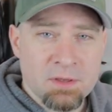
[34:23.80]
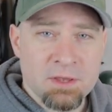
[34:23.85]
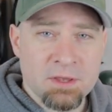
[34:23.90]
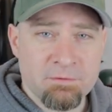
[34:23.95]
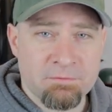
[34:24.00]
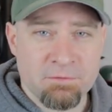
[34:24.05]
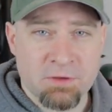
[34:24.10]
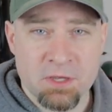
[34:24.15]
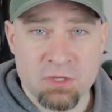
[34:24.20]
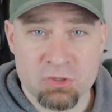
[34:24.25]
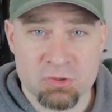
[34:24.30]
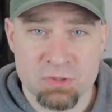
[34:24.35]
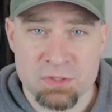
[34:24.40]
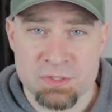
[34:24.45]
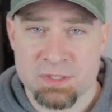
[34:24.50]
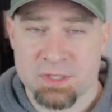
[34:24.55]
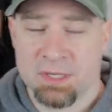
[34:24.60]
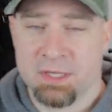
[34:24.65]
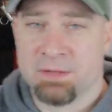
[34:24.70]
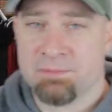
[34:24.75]
if
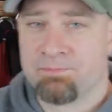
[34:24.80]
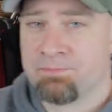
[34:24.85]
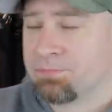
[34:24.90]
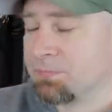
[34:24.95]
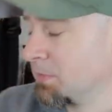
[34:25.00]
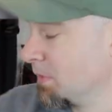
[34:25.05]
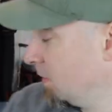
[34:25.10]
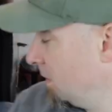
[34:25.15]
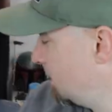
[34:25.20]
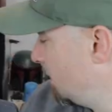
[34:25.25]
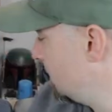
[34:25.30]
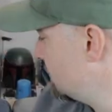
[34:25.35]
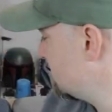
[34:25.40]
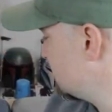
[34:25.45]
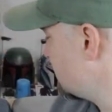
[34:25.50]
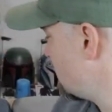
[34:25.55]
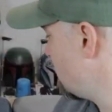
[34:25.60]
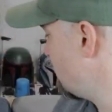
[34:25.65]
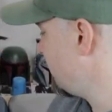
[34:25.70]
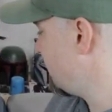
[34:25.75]
interested. And
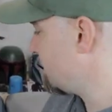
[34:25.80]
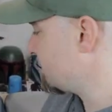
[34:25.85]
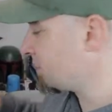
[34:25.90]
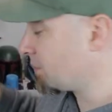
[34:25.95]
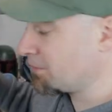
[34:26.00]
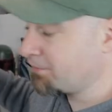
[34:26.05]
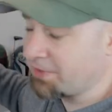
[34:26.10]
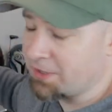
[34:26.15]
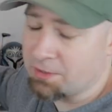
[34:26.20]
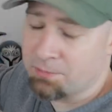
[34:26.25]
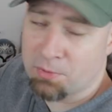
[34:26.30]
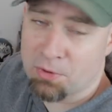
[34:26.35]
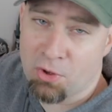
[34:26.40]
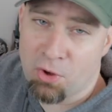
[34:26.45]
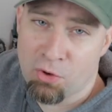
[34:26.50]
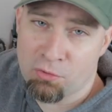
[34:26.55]
so those are available